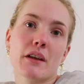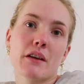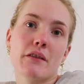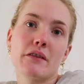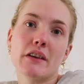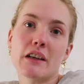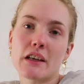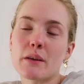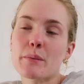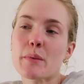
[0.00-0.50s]

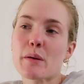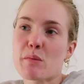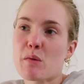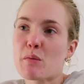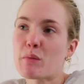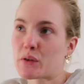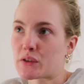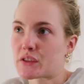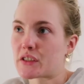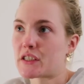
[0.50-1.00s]
feeling a bit
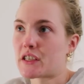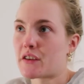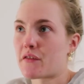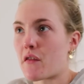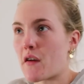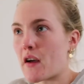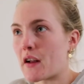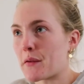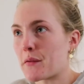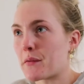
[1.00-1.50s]
more positive.
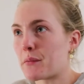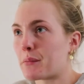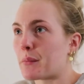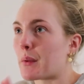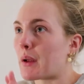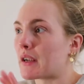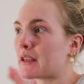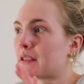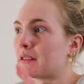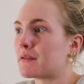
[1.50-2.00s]
I've had a
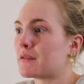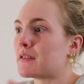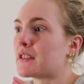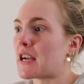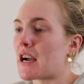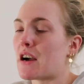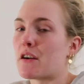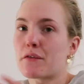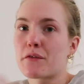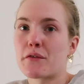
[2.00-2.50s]
like
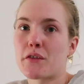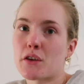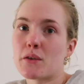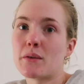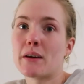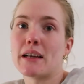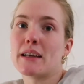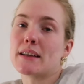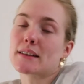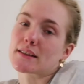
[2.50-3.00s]
down few
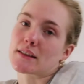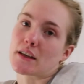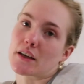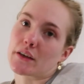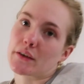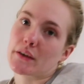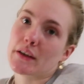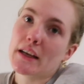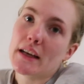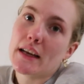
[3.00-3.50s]
weeks,
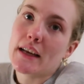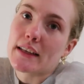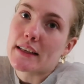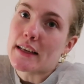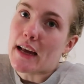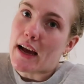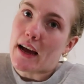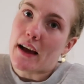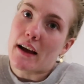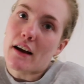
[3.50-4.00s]
so
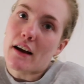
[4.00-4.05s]
yeah,